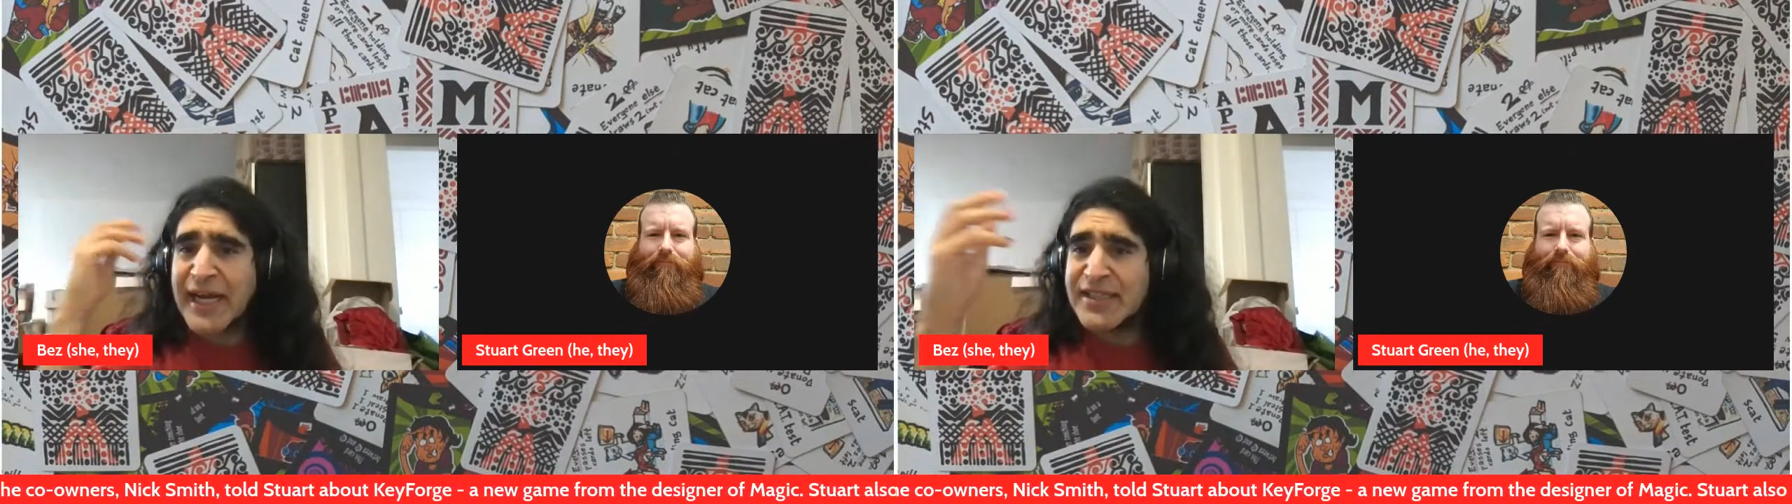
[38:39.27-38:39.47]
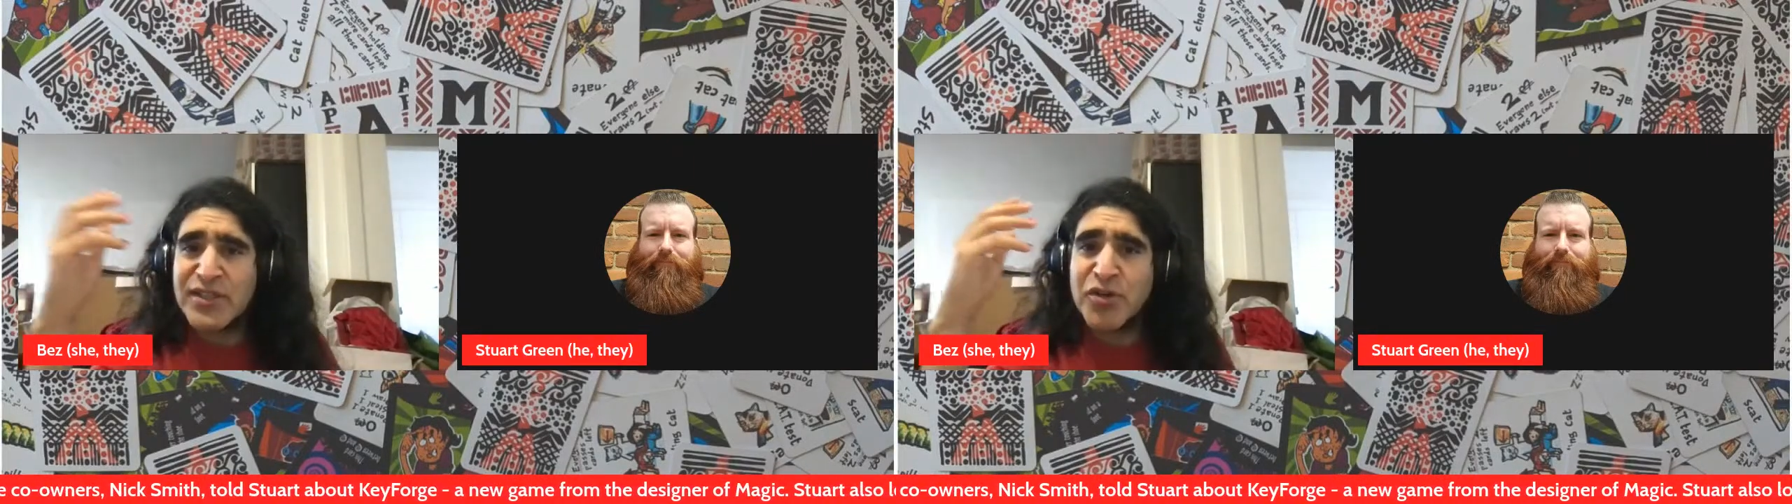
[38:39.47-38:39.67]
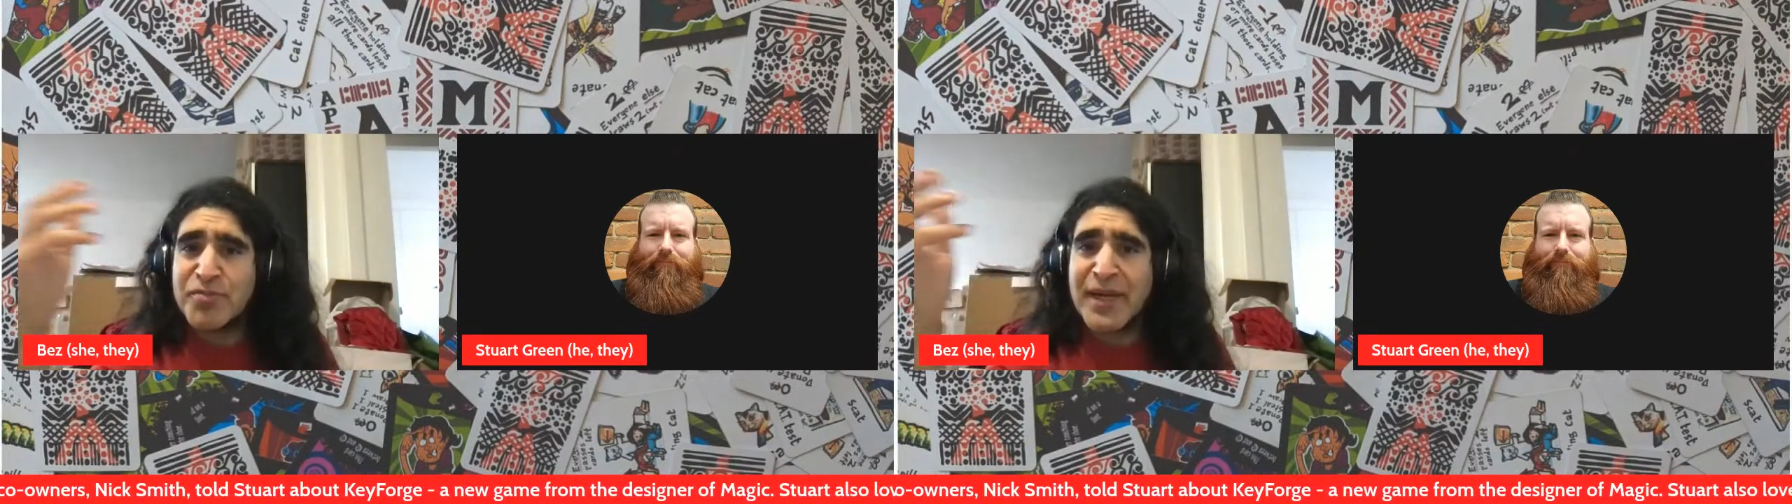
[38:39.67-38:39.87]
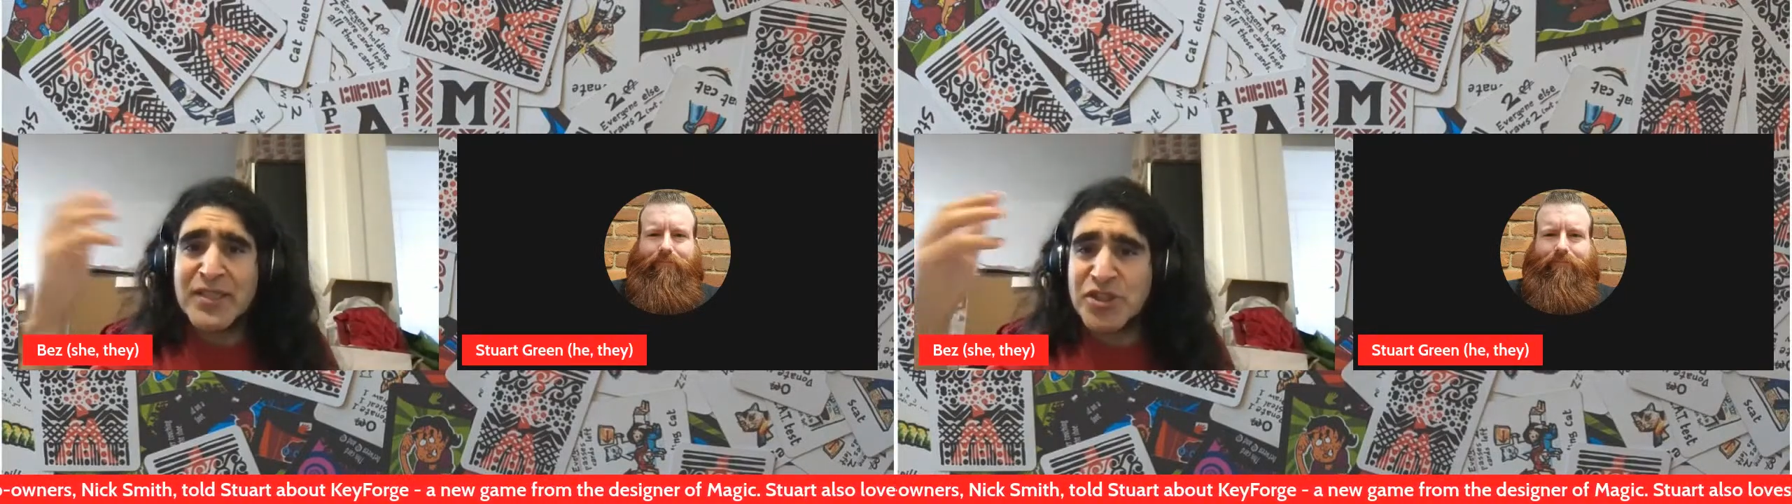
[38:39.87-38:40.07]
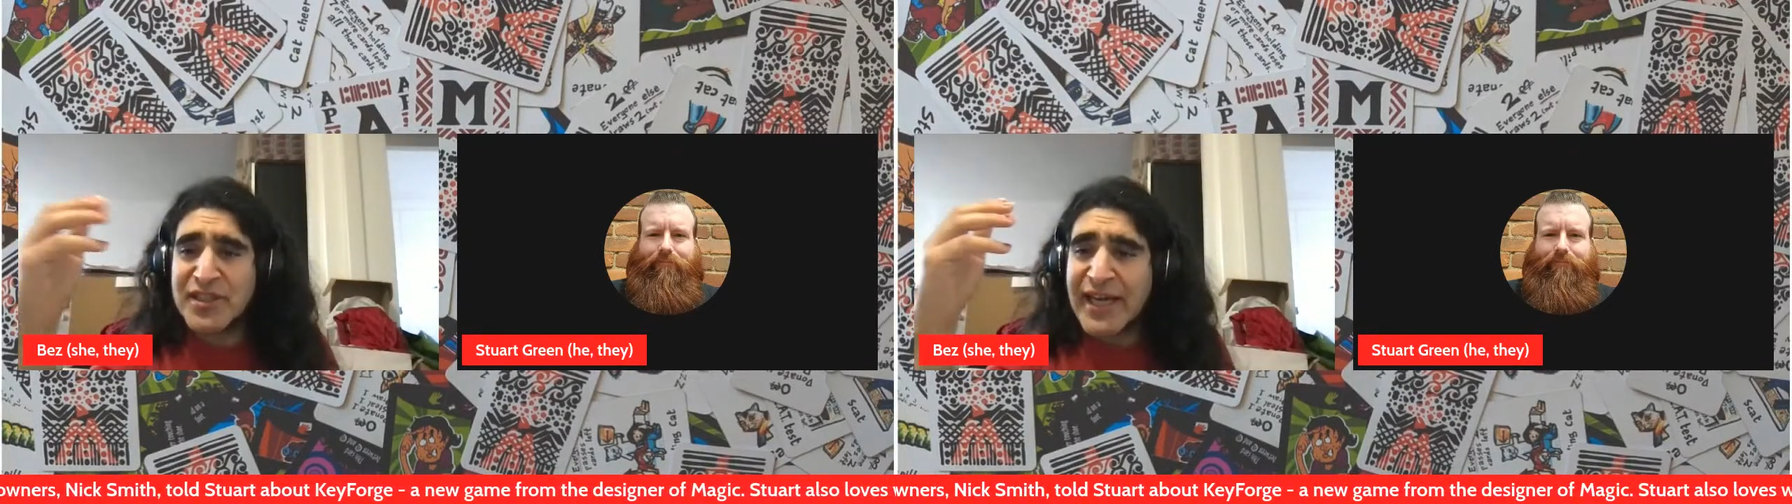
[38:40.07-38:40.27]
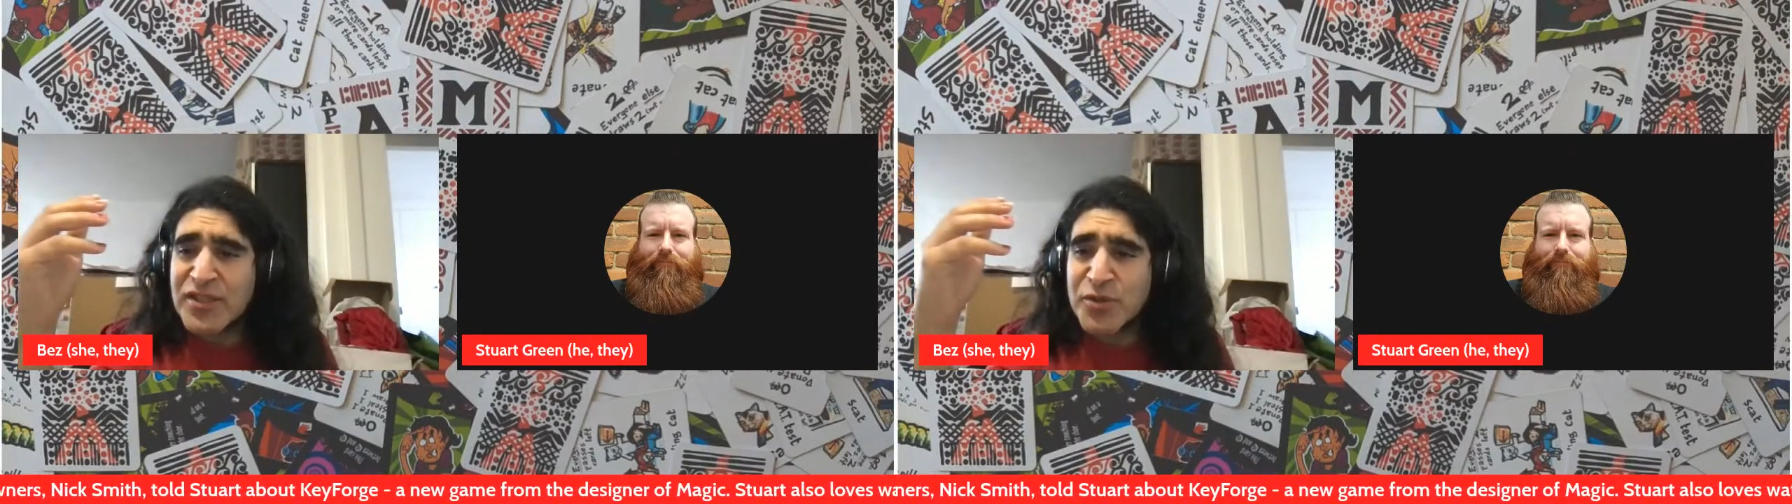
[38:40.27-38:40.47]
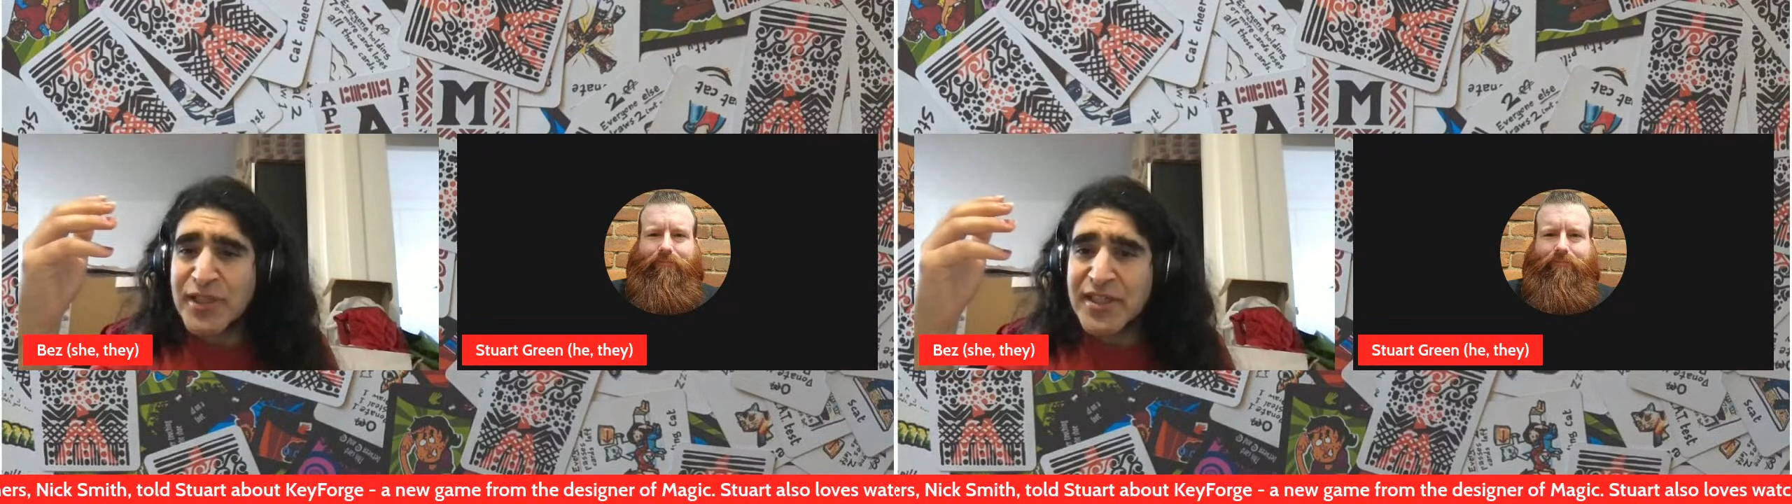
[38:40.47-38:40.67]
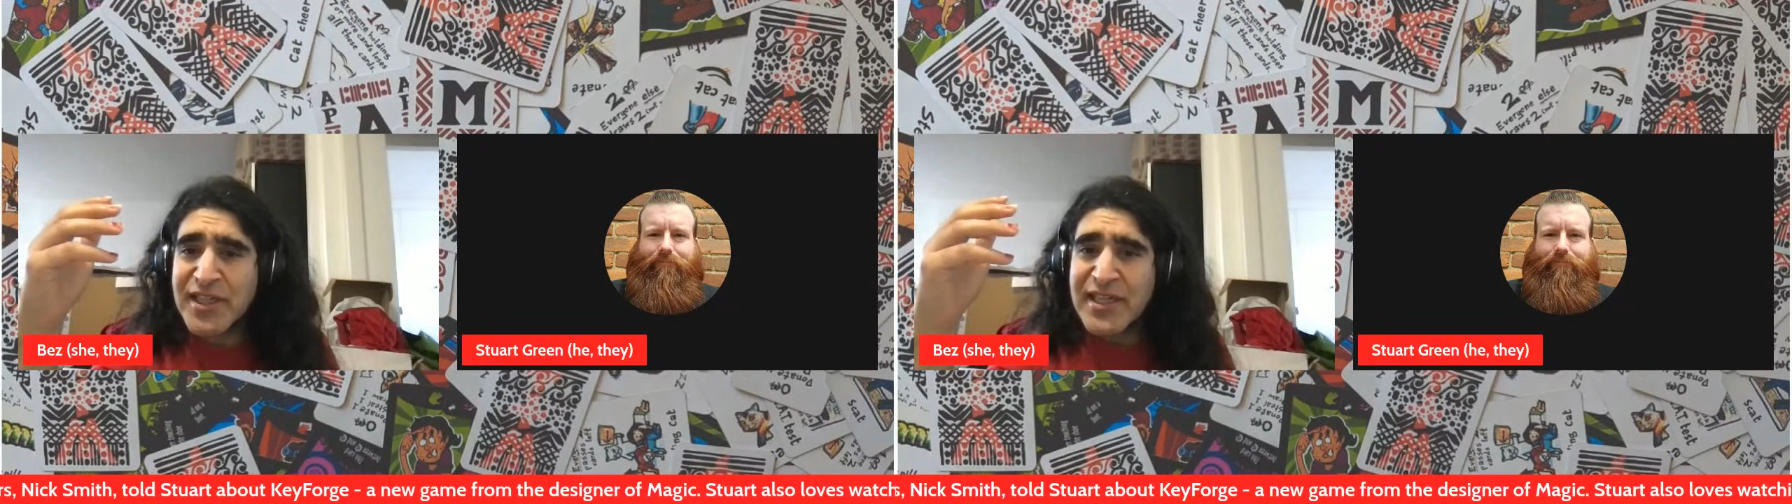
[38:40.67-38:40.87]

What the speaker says: idea of Magic the Gathering